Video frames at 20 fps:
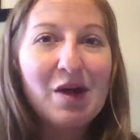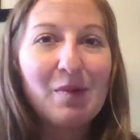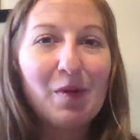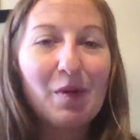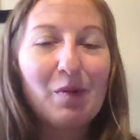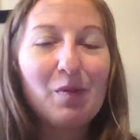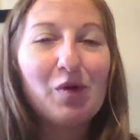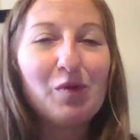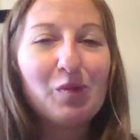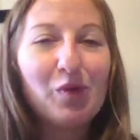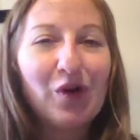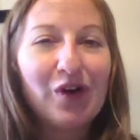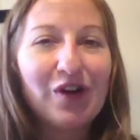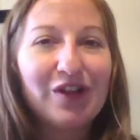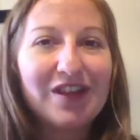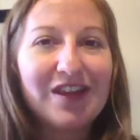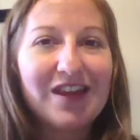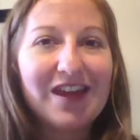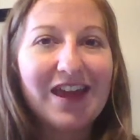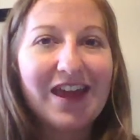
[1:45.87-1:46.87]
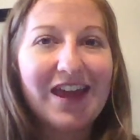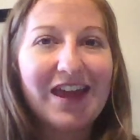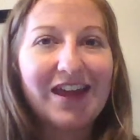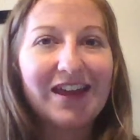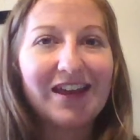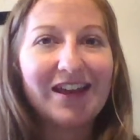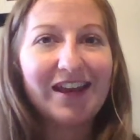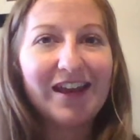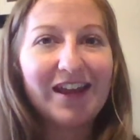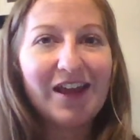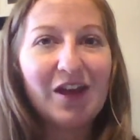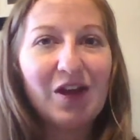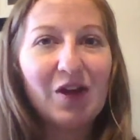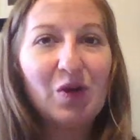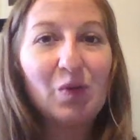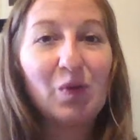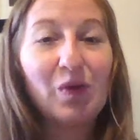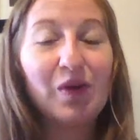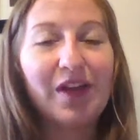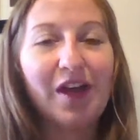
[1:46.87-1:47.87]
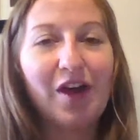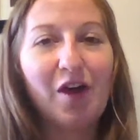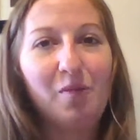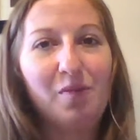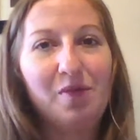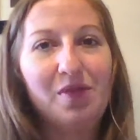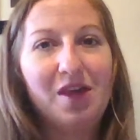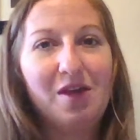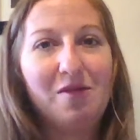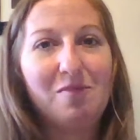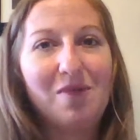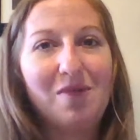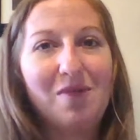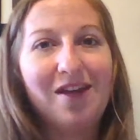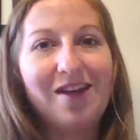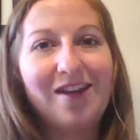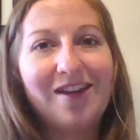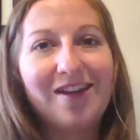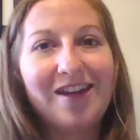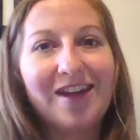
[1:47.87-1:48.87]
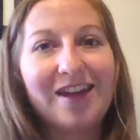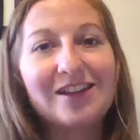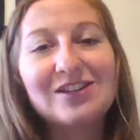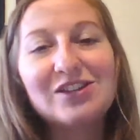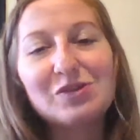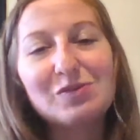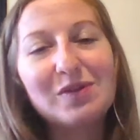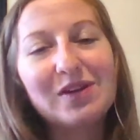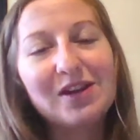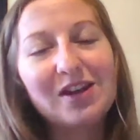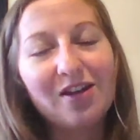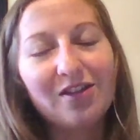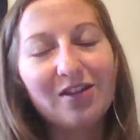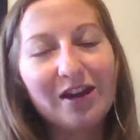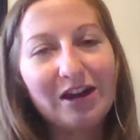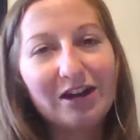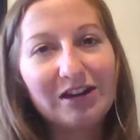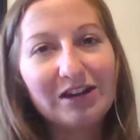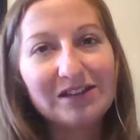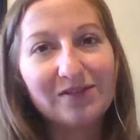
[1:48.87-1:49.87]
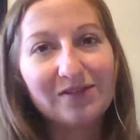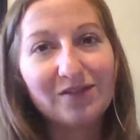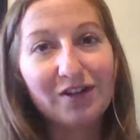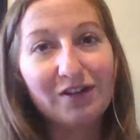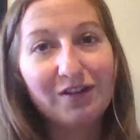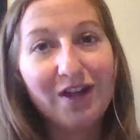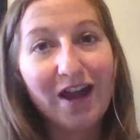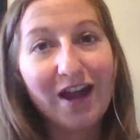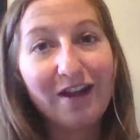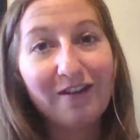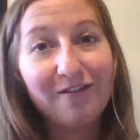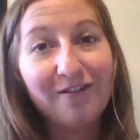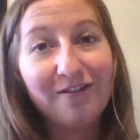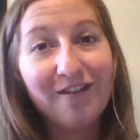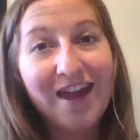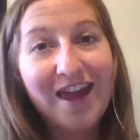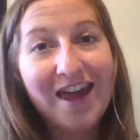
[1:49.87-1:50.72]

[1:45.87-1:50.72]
but more importantly, it will help them in so many other areas of their life,